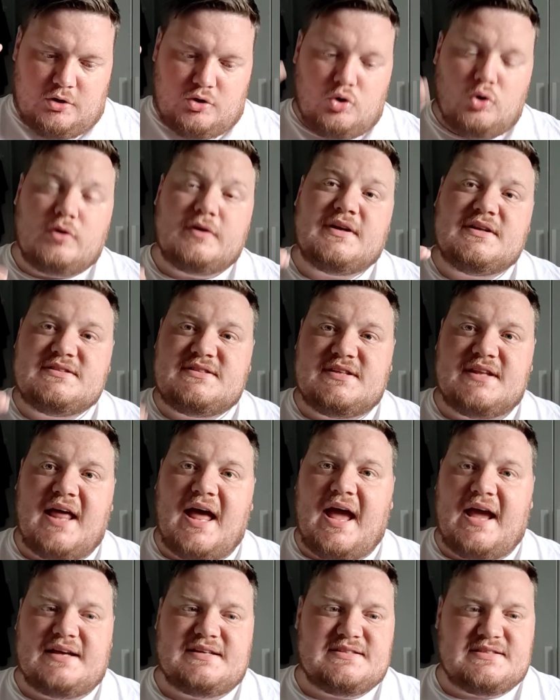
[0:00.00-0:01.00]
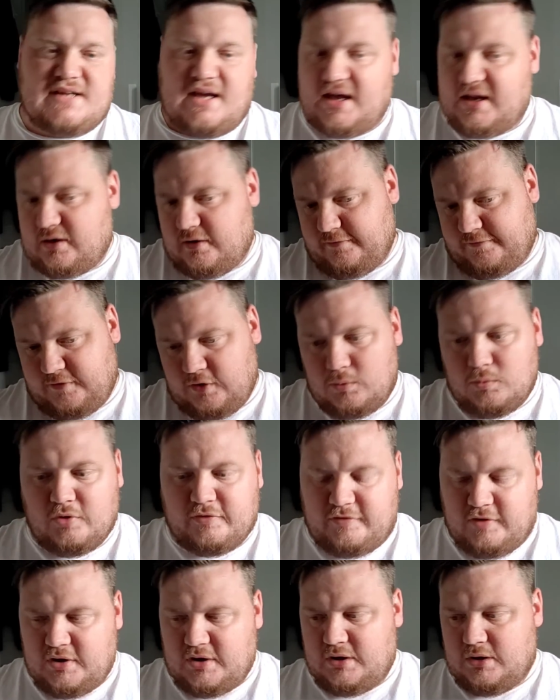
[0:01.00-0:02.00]
According to the Esk and a few
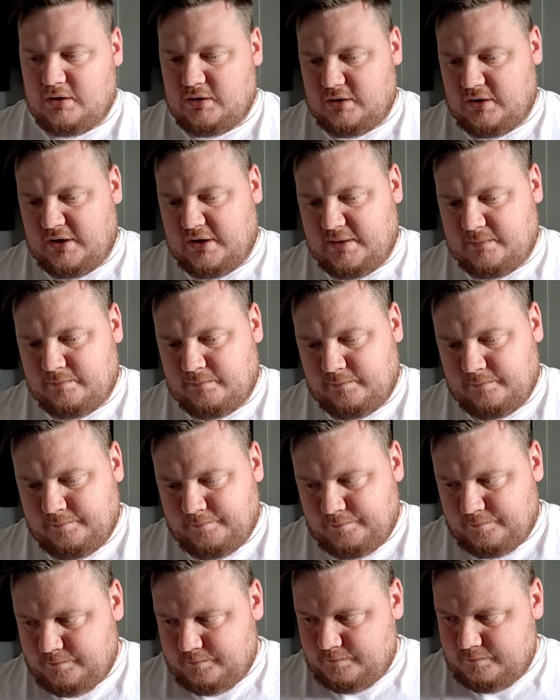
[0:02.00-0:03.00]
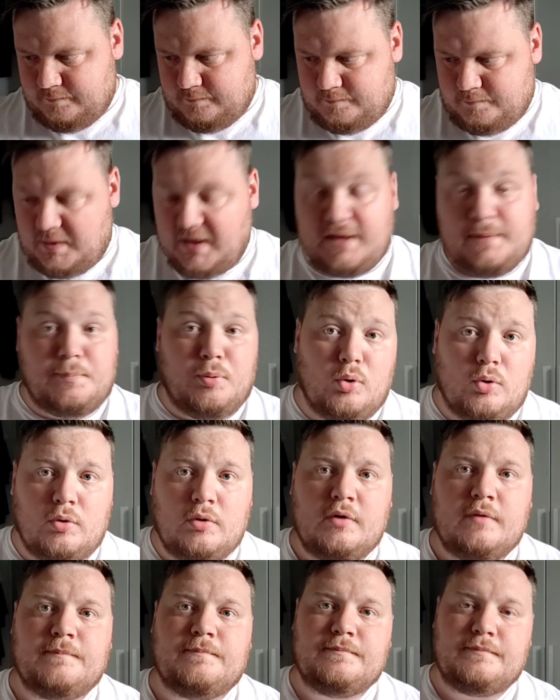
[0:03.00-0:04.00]
other
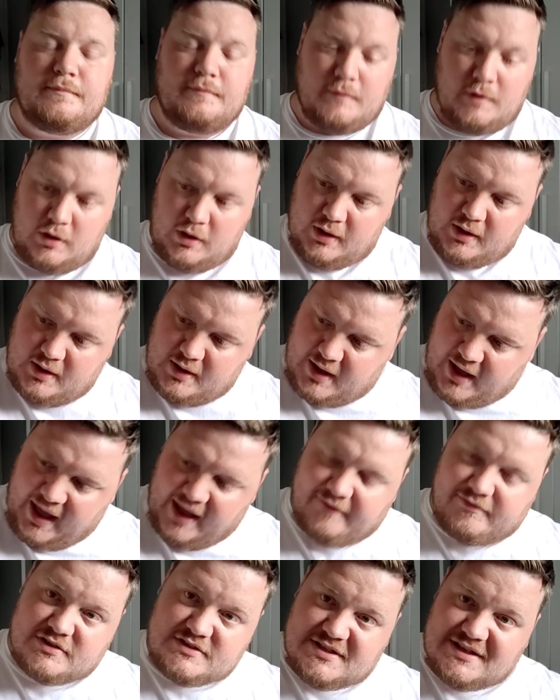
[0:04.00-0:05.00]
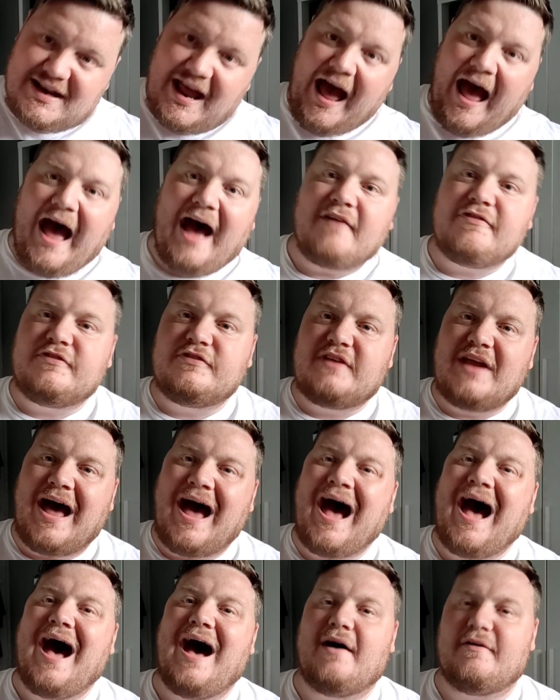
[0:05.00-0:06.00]
people, Everton have to
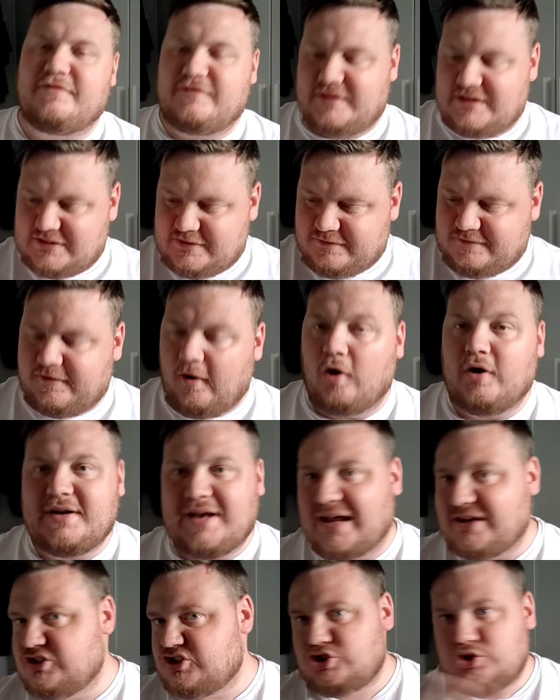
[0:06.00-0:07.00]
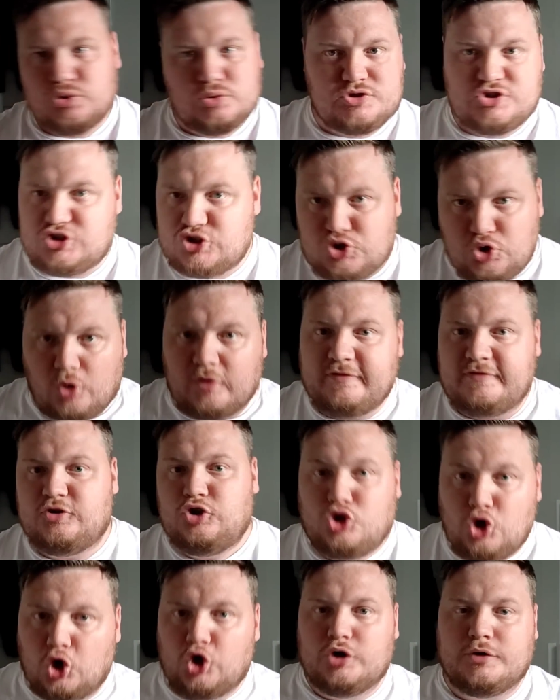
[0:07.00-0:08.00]
have this financial stuff
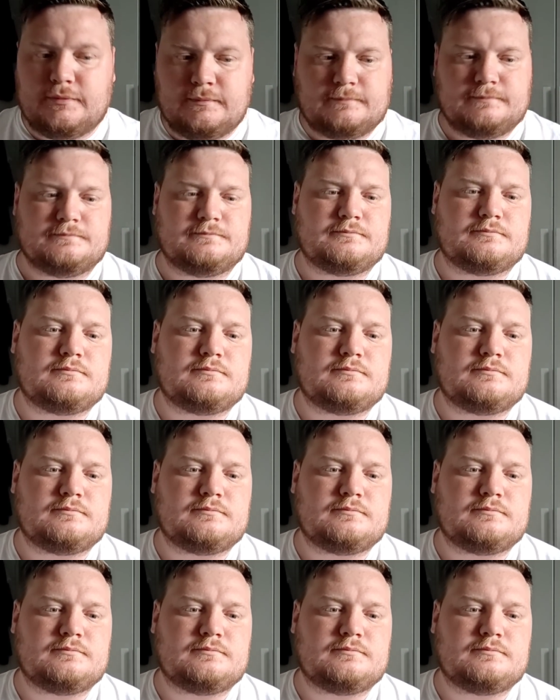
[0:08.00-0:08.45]
done